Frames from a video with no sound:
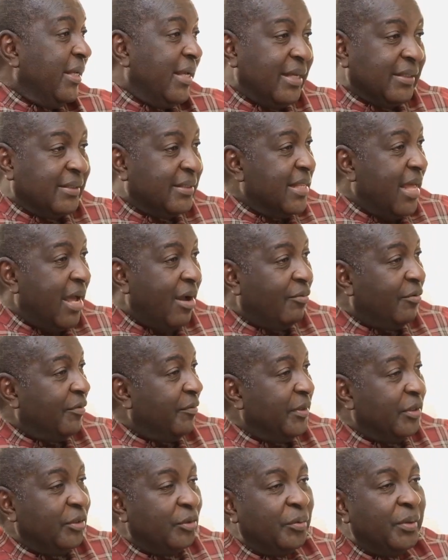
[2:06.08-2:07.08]
years now
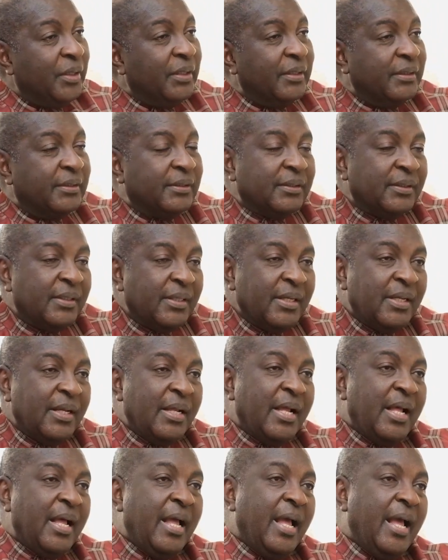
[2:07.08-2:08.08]
we've been doing it.
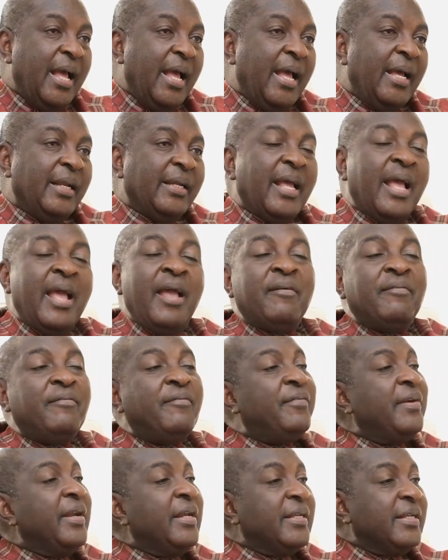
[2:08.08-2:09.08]
And
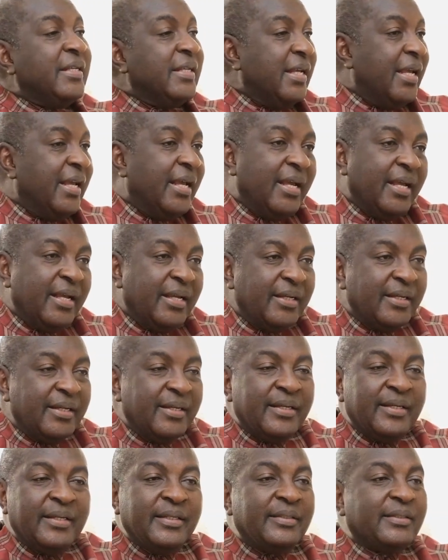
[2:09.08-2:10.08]
every year
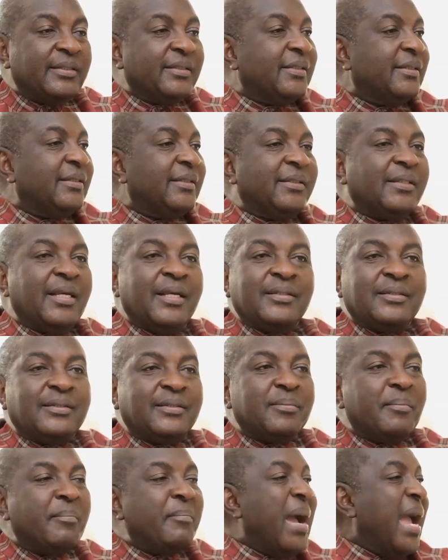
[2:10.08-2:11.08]
is
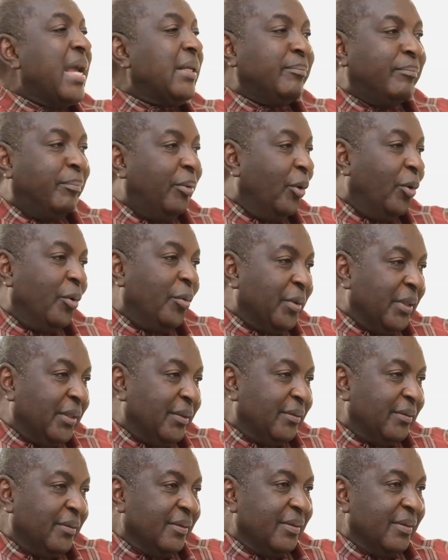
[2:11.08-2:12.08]
just mind blowing.
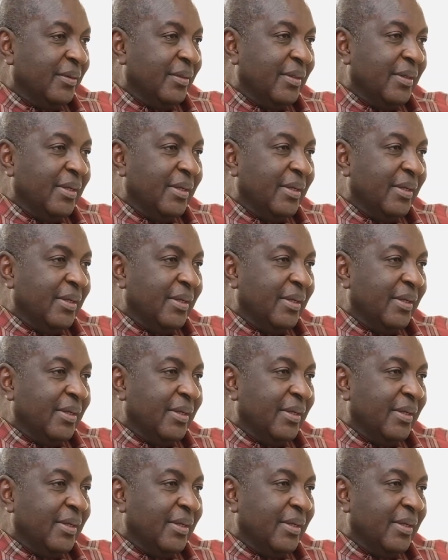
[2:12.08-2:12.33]
Mm.